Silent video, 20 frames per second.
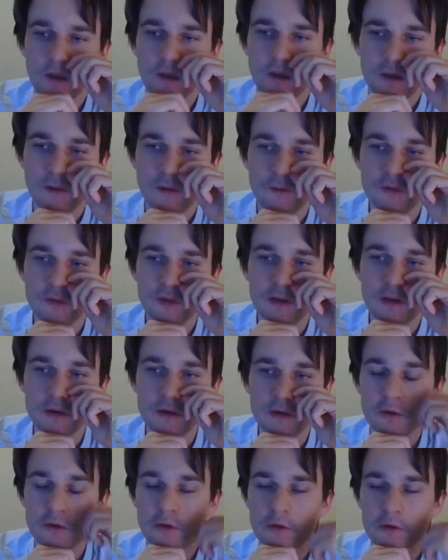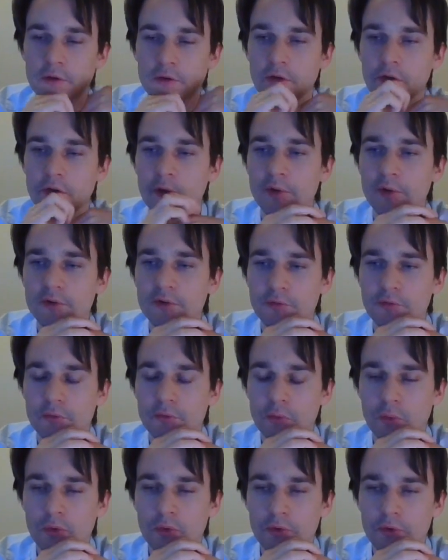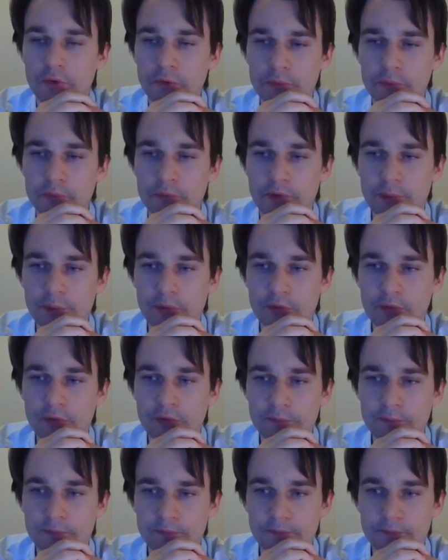Have you seen Garbage Warrior, the movie?